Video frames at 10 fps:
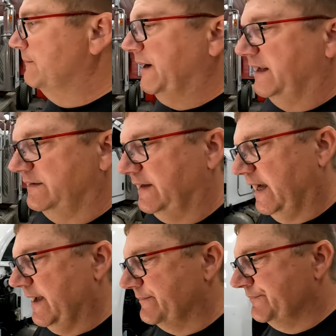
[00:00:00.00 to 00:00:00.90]
but
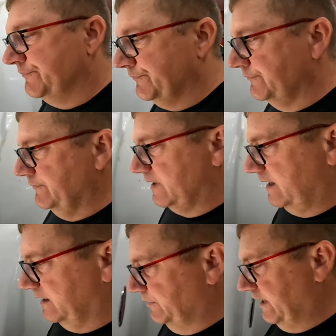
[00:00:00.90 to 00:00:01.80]

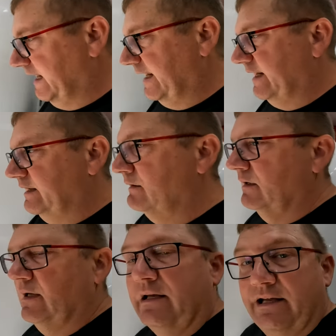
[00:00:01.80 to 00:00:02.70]
I'm gonna bring it in, and
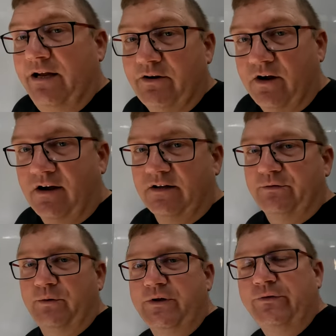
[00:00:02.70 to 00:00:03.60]

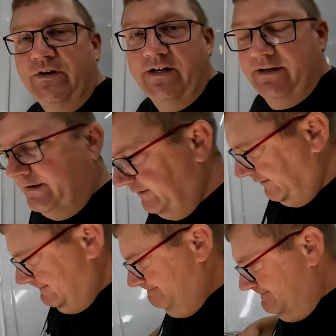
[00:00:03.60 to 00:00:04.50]
irregardless, we're using it because